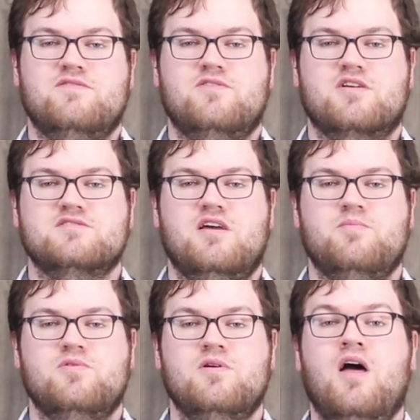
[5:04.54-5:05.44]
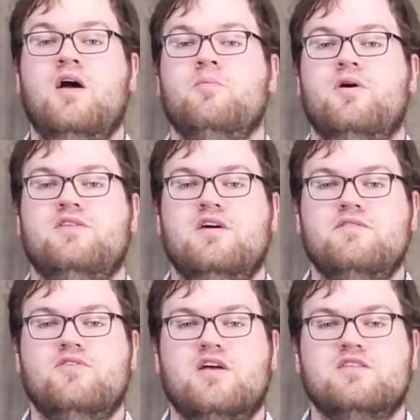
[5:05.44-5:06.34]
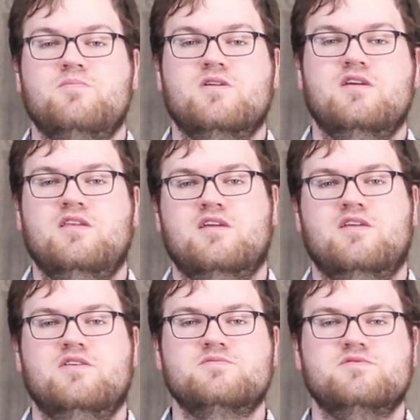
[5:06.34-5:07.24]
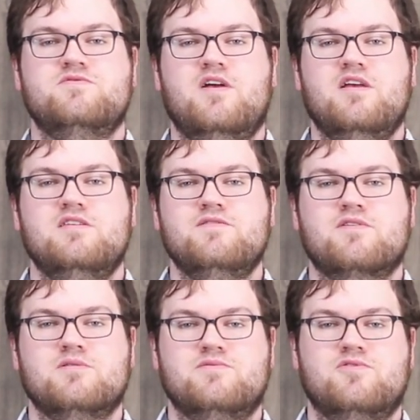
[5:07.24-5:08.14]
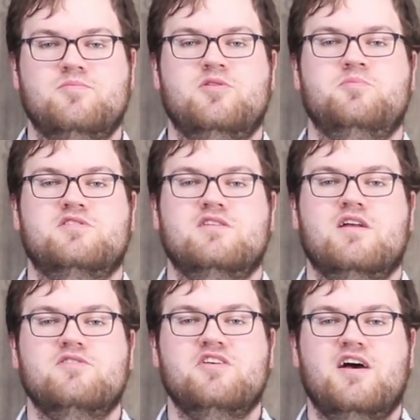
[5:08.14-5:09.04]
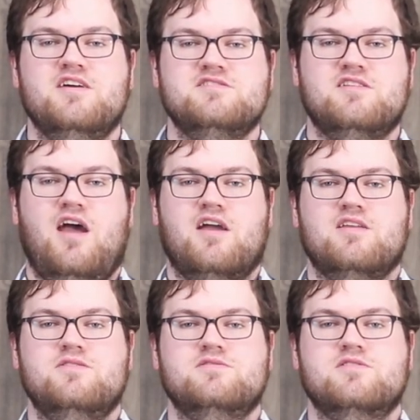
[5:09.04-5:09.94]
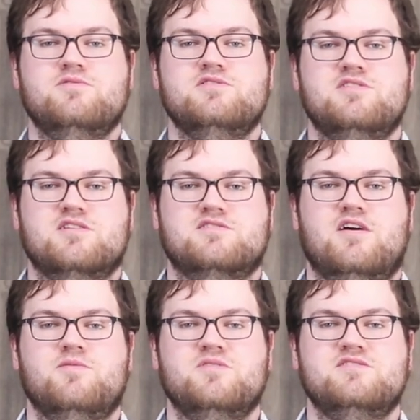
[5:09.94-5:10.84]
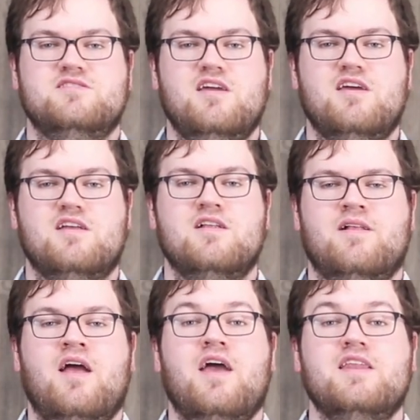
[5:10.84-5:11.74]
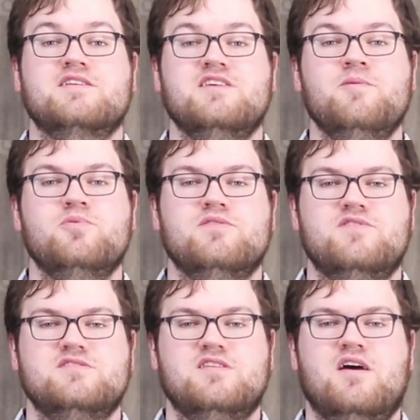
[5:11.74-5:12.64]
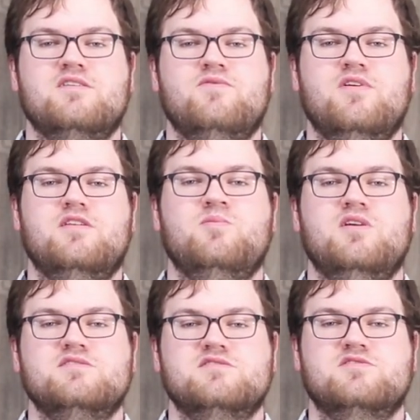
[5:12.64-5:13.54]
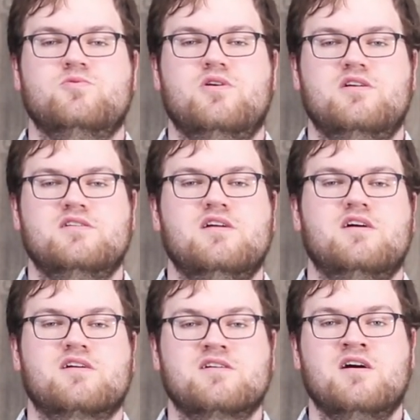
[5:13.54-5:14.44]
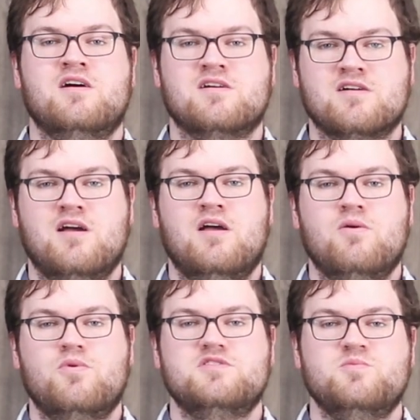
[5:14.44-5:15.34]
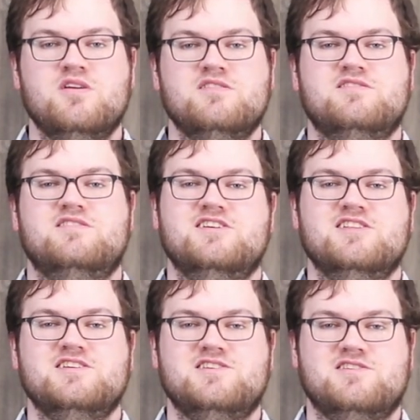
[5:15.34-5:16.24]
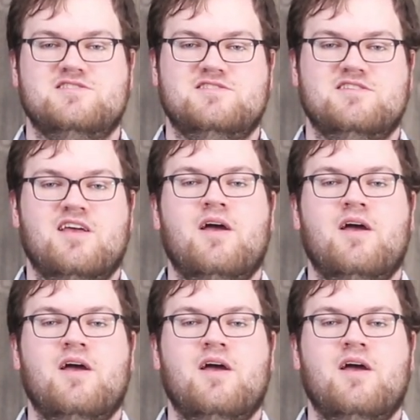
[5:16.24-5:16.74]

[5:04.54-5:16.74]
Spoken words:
for example, but never at the beginning. And this was very difficult for me. But then I realized I could use linguistics to help me say it. An example of this sound in Vietnamese is the word ngon, which means delicious.